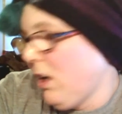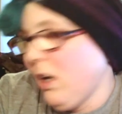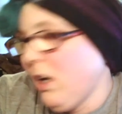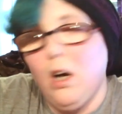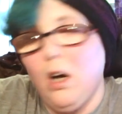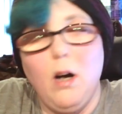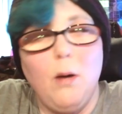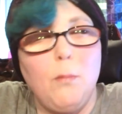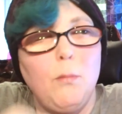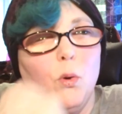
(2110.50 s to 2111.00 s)

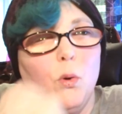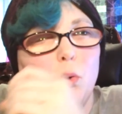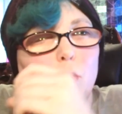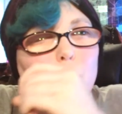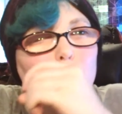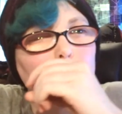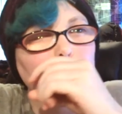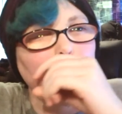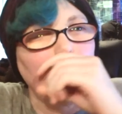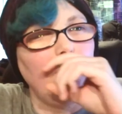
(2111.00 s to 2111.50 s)

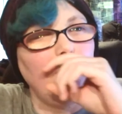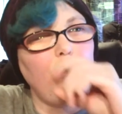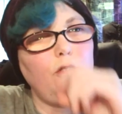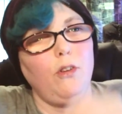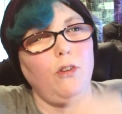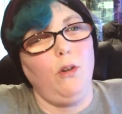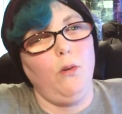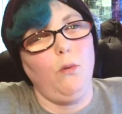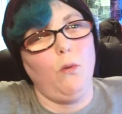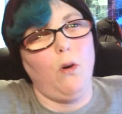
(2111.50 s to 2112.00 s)
Also,
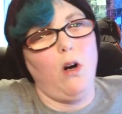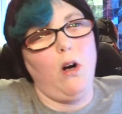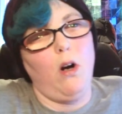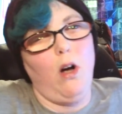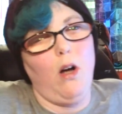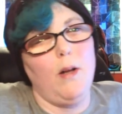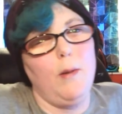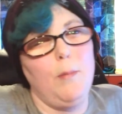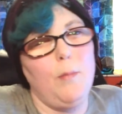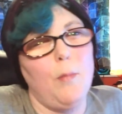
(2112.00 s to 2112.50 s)
if you
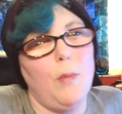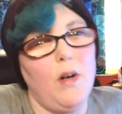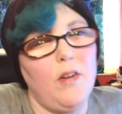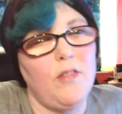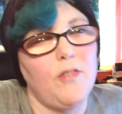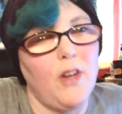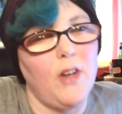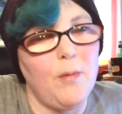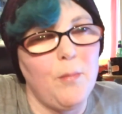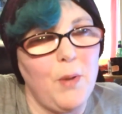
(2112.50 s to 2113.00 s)
are a
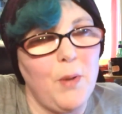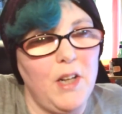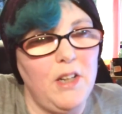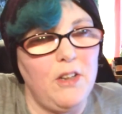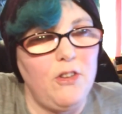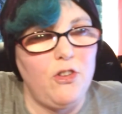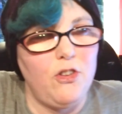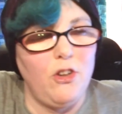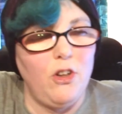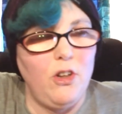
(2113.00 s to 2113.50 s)
Marfan
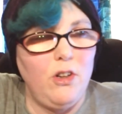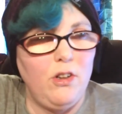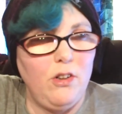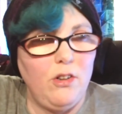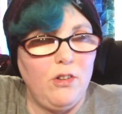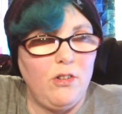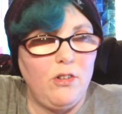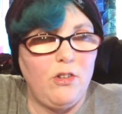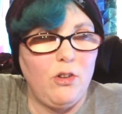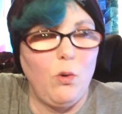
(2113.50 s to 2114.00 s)

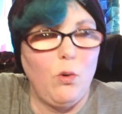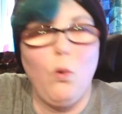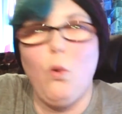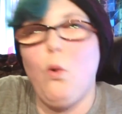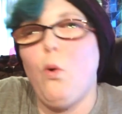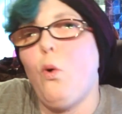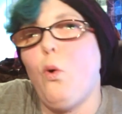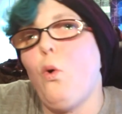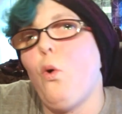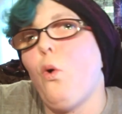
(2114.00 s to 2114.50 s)
patient
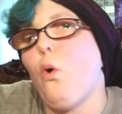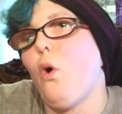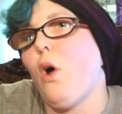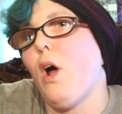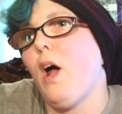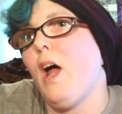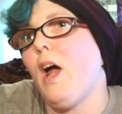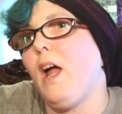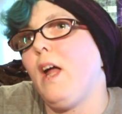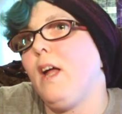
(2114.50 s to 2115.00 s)

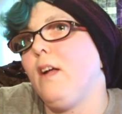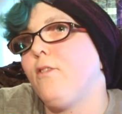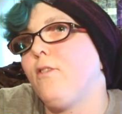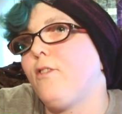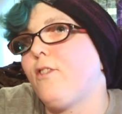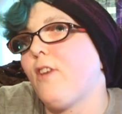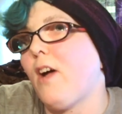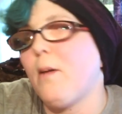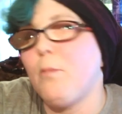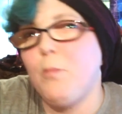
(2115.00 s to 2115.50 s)
or a
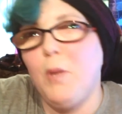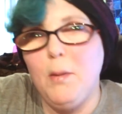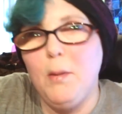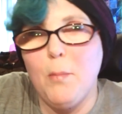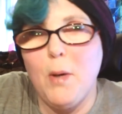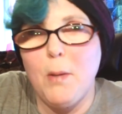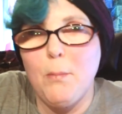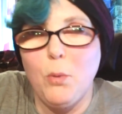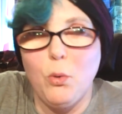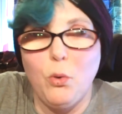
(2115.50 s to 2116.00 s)
family
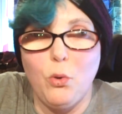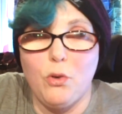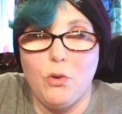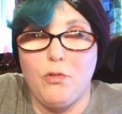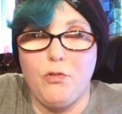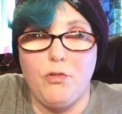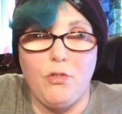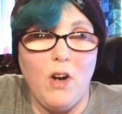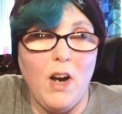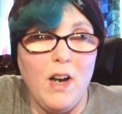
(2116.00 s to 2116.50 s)
member or
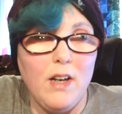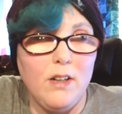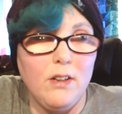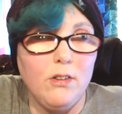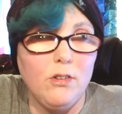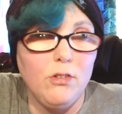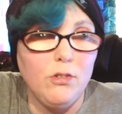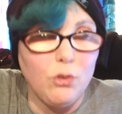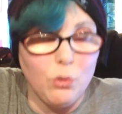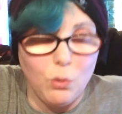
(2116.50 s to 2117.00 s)

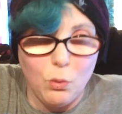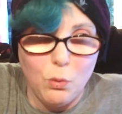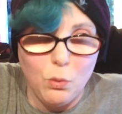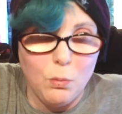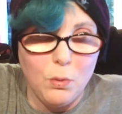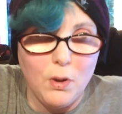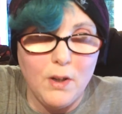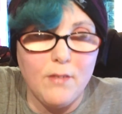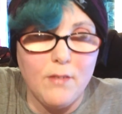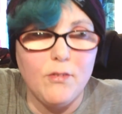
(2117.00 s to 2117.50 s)
friend or
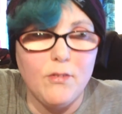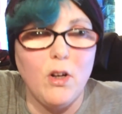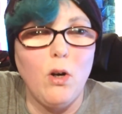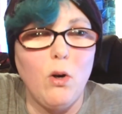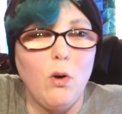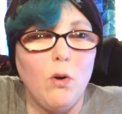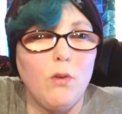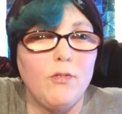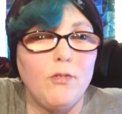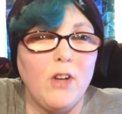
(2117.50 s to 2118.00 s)
whatever
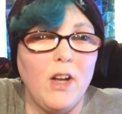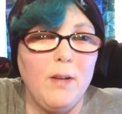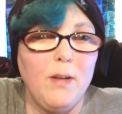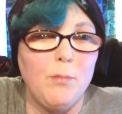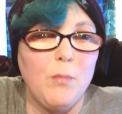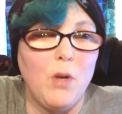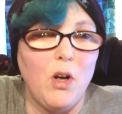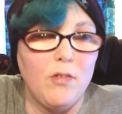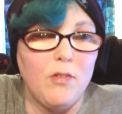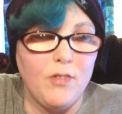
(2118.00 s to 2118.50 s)
of
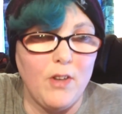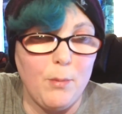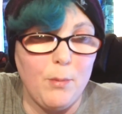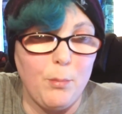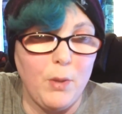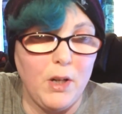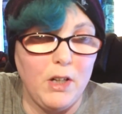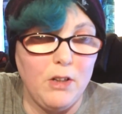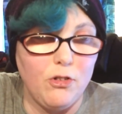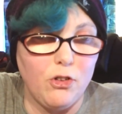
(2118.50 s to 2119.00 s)
a
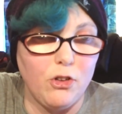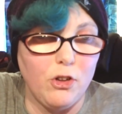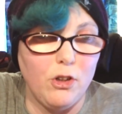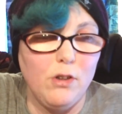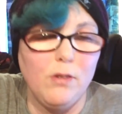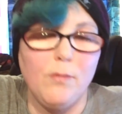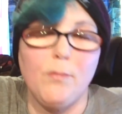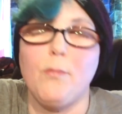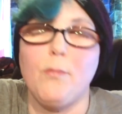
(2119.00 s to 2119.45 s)
Marfan patient